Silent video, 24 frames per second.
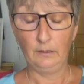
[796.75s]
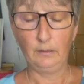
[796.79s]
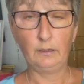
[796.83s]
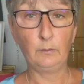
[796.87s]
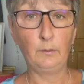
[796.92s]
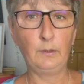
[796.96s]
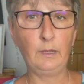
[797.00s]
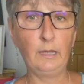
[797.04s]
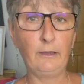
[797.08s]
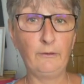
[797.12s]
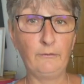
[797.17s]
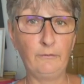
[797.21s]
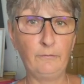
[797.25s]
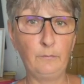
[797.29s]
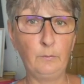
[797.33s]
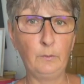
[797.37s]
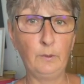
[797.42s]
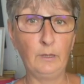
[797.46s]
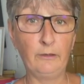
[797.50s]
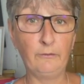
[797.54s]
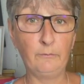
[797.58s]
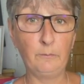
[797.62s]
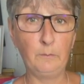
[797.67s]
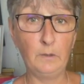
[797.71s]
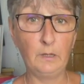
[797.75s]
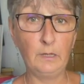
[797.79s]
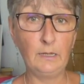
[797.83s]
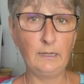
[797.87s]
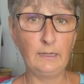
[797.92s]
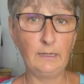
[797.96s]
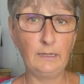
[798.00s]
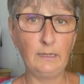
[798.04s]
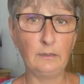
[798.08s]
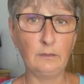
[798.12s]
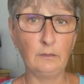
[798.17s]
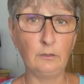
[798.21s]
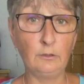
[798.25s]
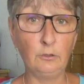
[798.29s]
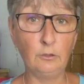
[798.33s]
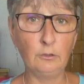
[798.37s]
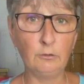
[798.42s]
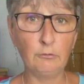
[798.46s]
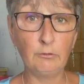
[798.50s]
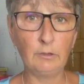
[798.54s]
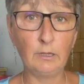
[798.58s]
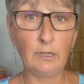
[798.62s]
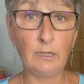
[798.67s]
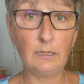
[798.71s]
So we have Merlin and
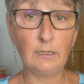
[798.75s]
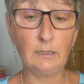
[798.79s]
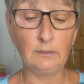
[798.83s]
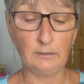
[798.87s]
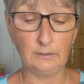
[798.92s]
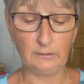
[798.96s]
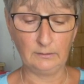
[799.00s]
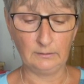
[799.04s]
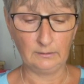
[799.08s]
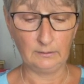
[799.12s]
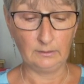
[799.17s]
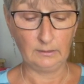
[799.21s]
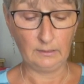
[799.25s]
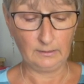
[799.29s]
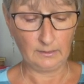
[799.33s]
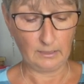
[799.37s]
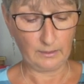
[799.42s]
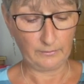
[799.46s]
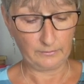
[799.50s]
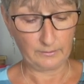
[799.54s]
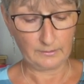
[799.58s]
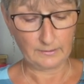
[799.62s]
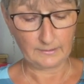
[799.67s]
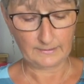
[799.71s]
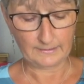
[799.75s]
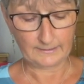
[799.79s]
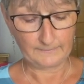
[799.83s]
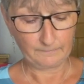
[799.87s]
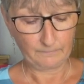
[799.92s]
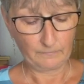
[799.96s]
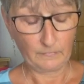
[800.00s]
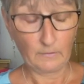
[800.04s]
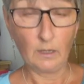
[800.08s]
Uriel and others.